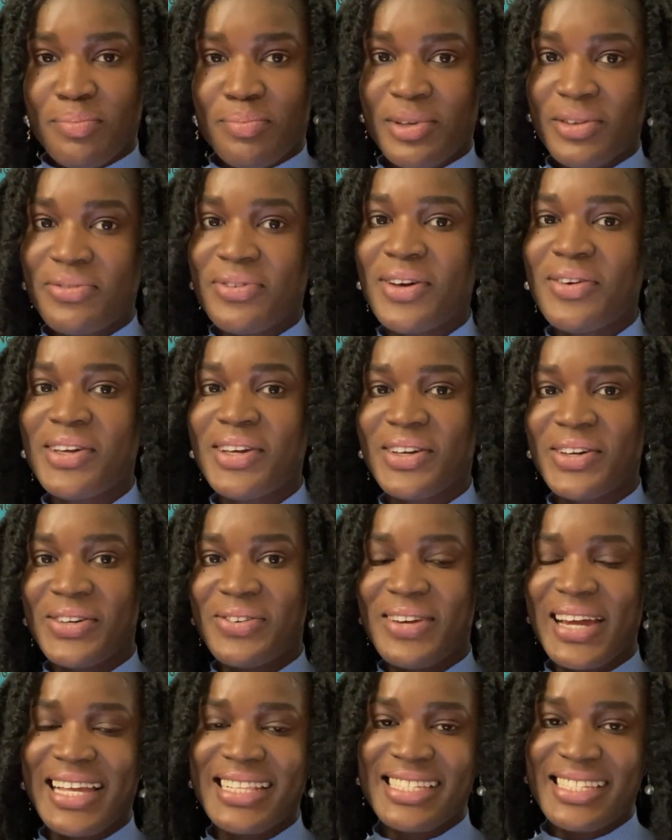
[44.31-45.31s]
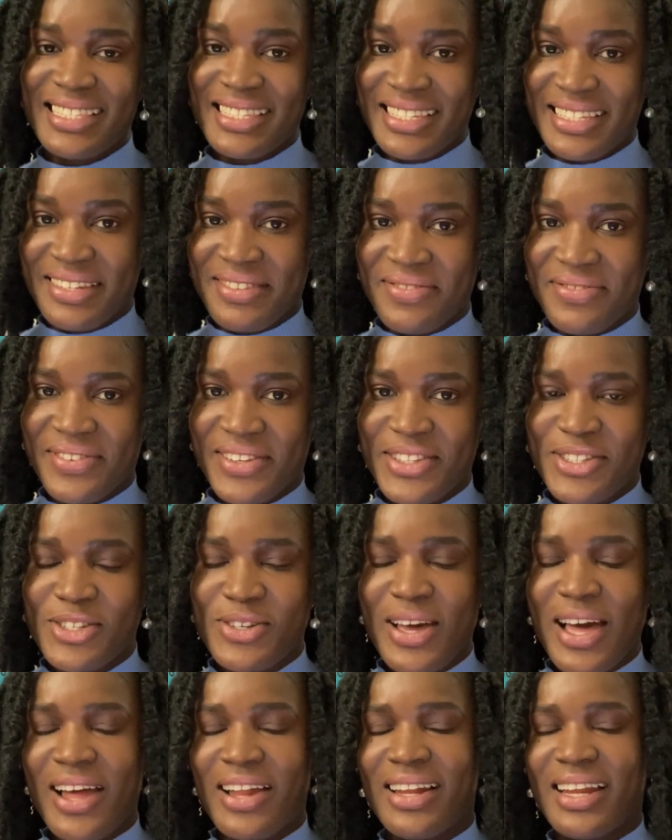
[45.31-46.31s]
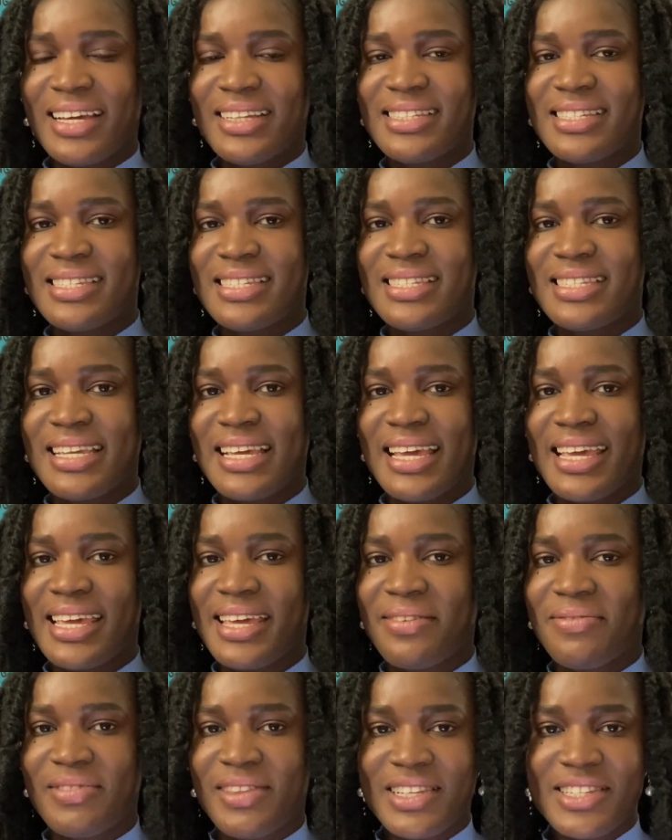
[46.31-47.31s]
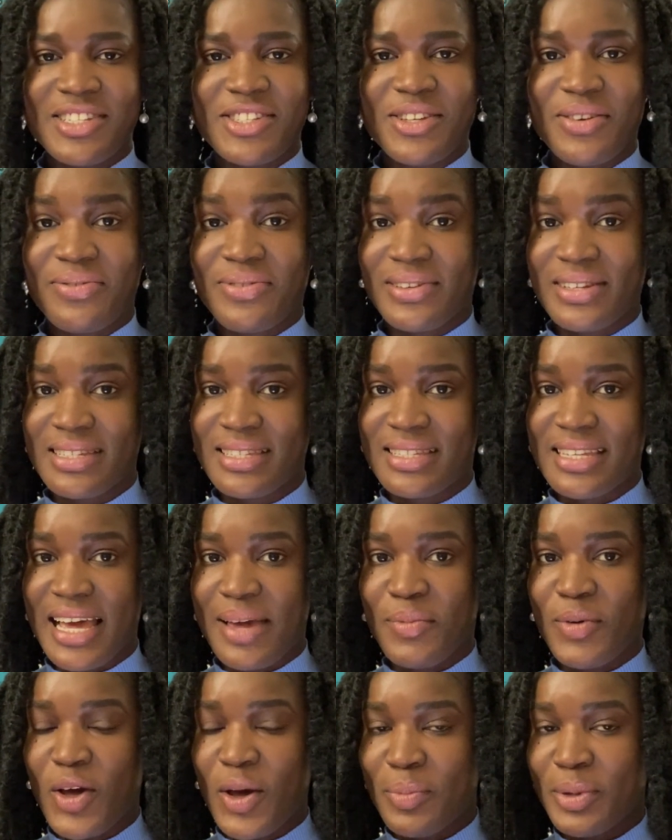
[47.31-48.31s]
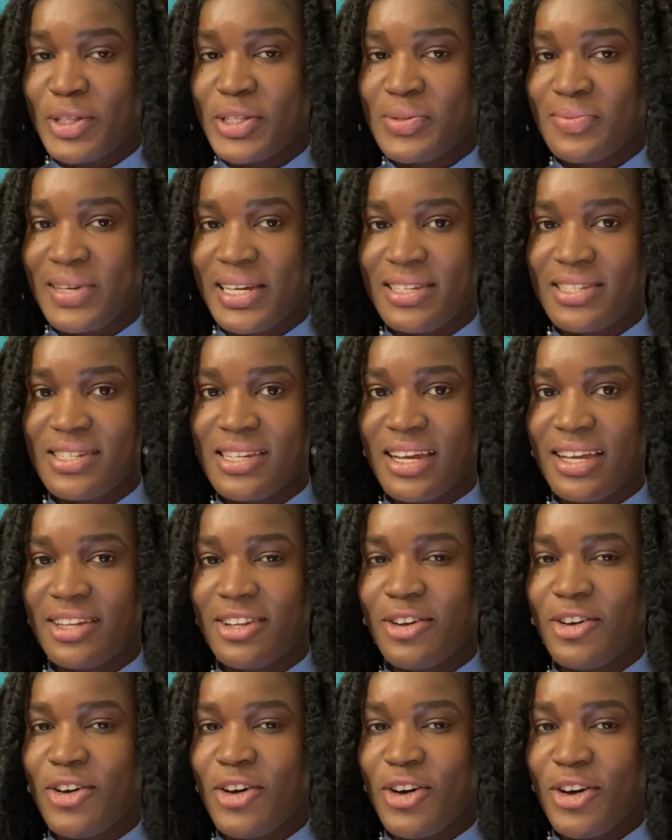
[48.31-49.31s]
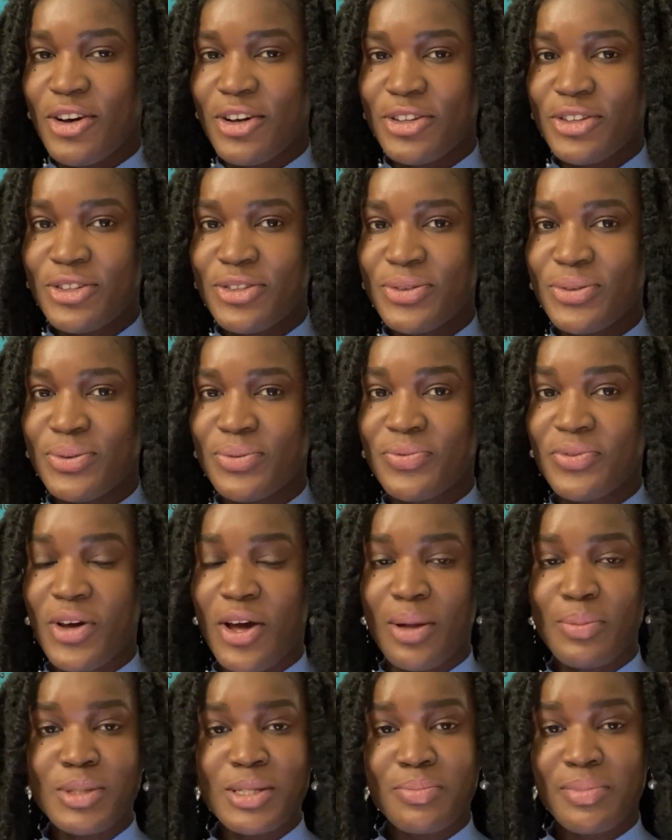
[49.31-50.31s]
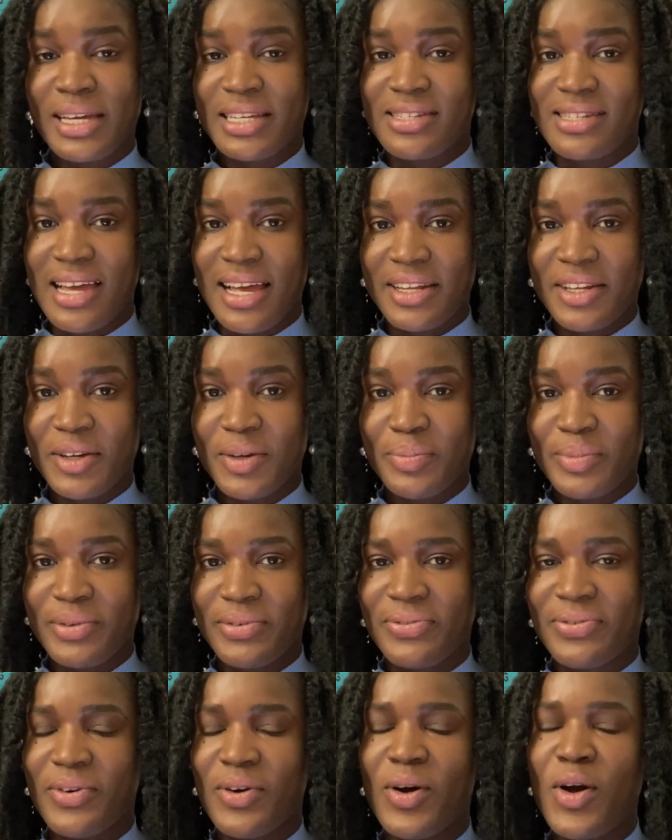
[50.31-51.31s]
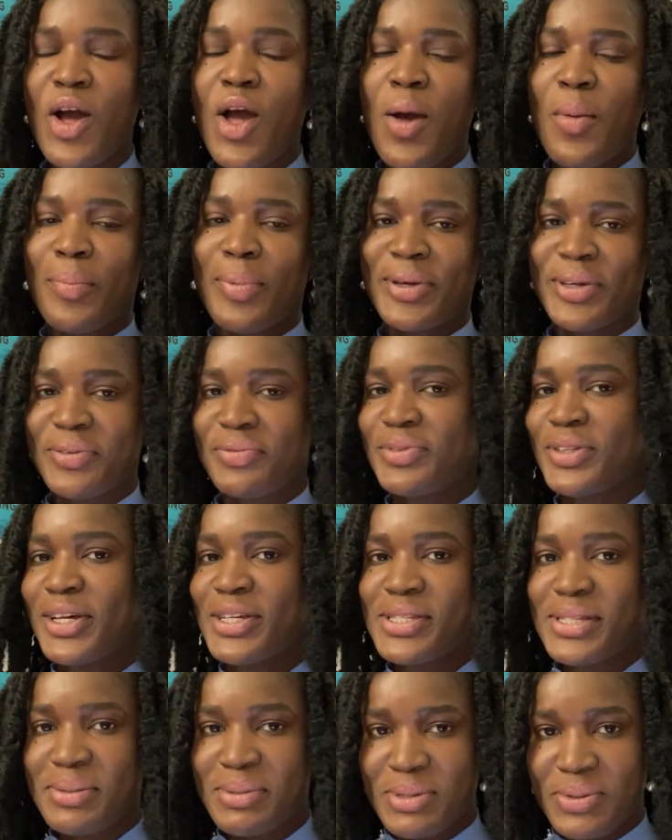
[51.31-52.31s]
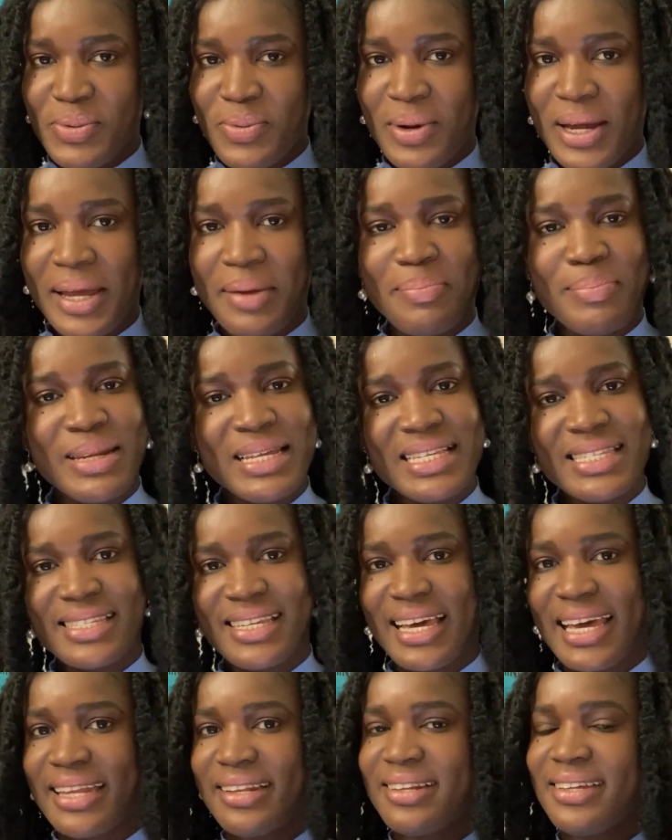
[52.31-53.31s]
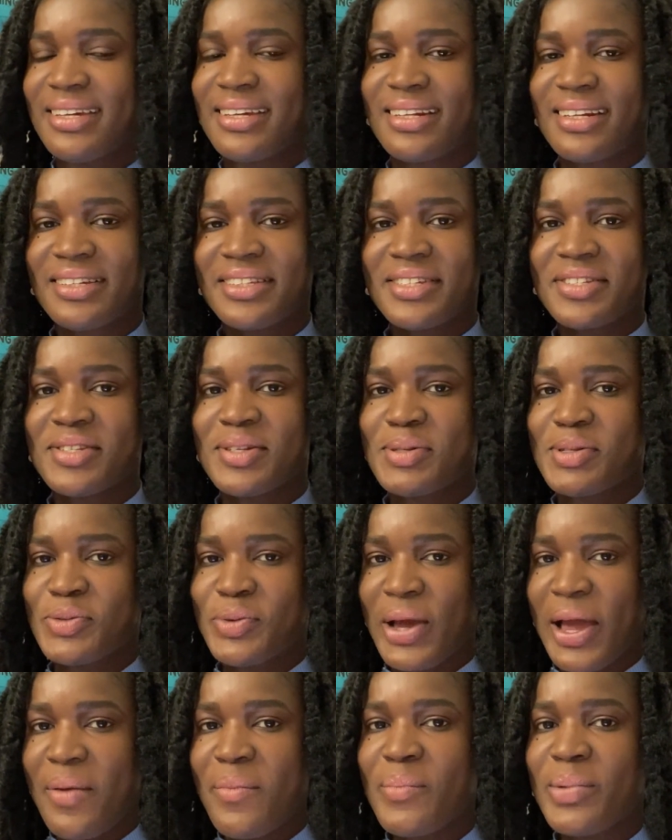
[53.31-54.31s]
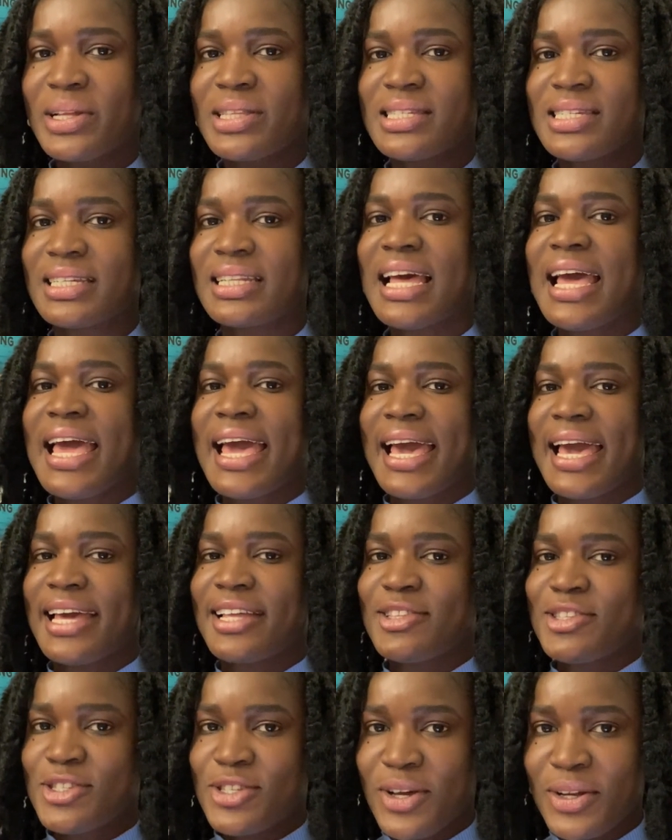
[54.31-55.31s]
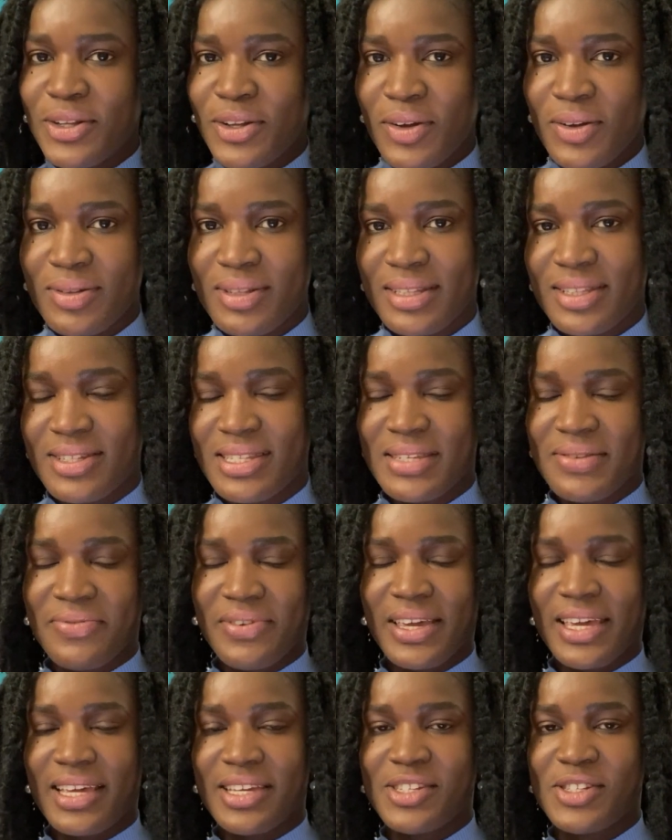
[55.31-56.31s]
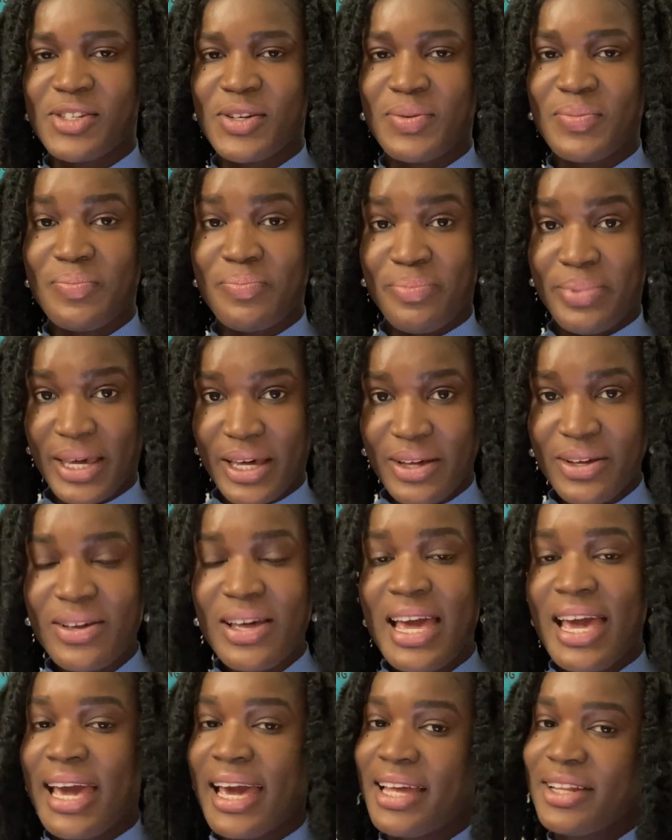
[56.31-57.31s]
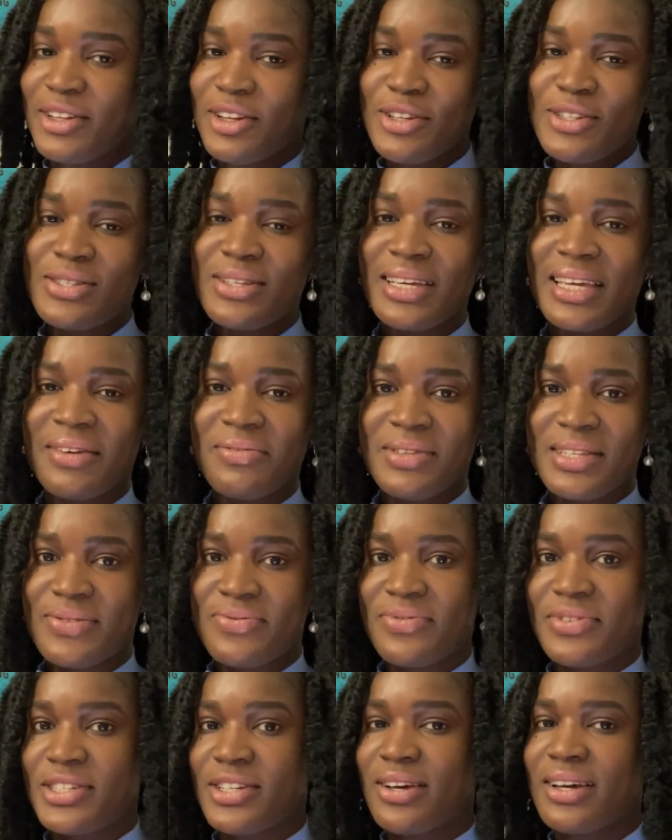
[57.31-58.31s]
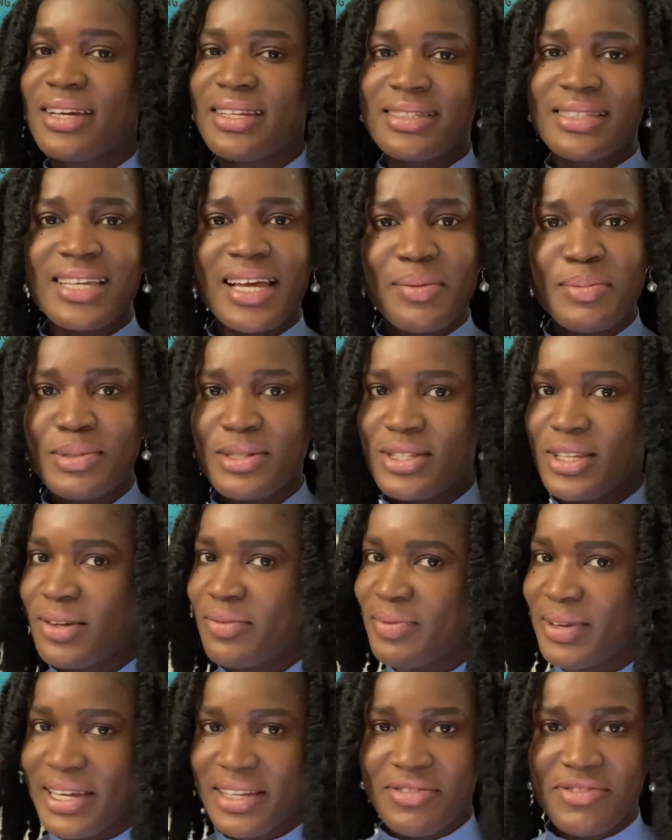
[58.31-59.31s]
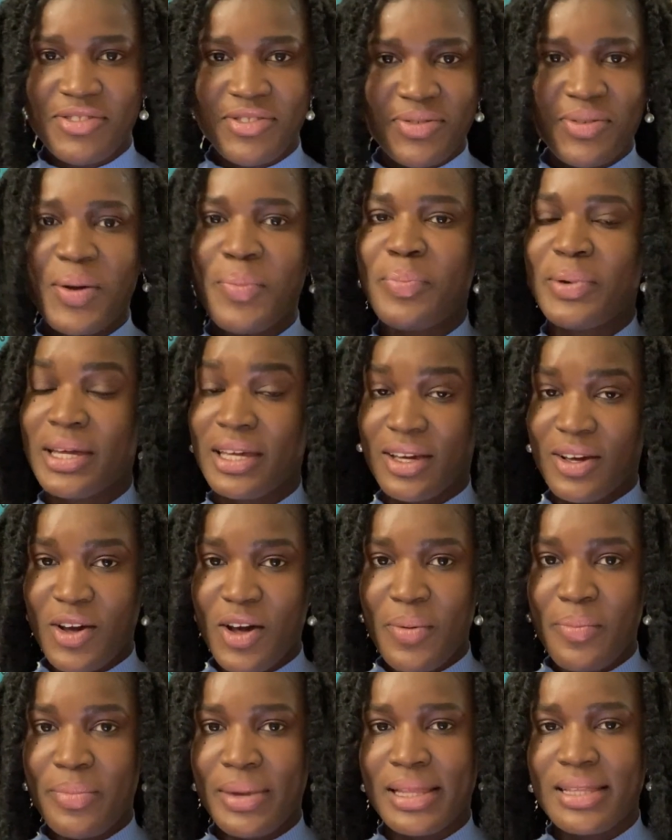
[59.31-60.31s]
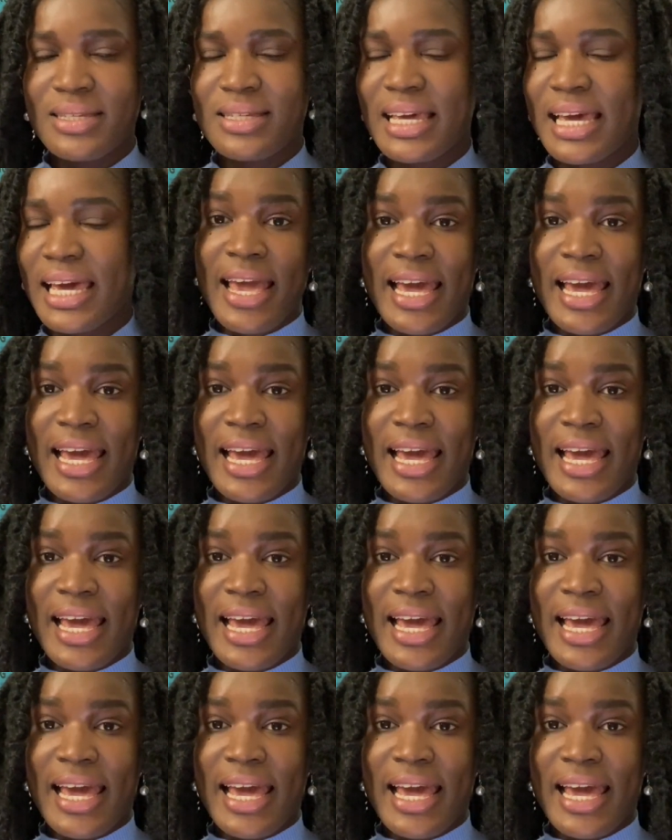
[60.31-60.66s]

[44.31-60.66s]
Before we go right into the video, I'd like to say, if this is your first time coming to my channel or you've come to my channel before but you've not subscribed, please kindly click the subscribe button and turn on the notification bell, and also give this video a thumbs up and drop a comment.